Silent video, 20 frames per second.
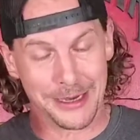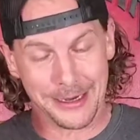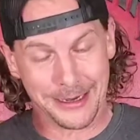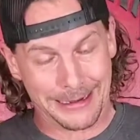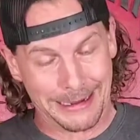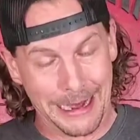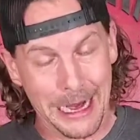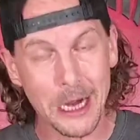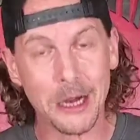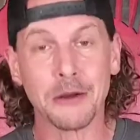an
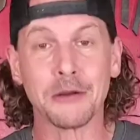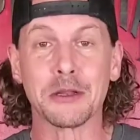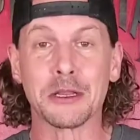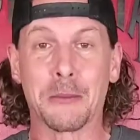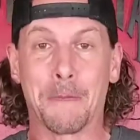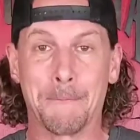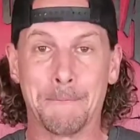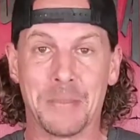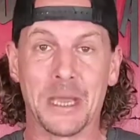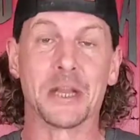
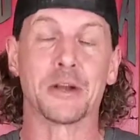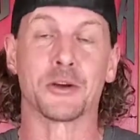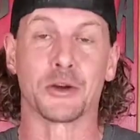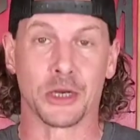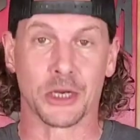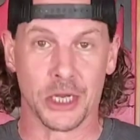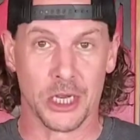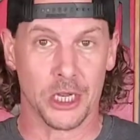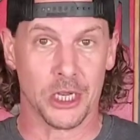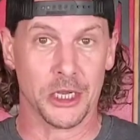inherently better
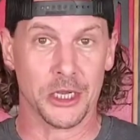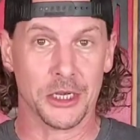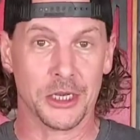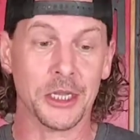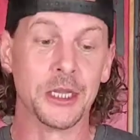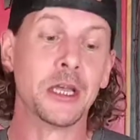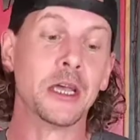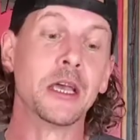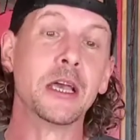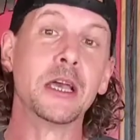gun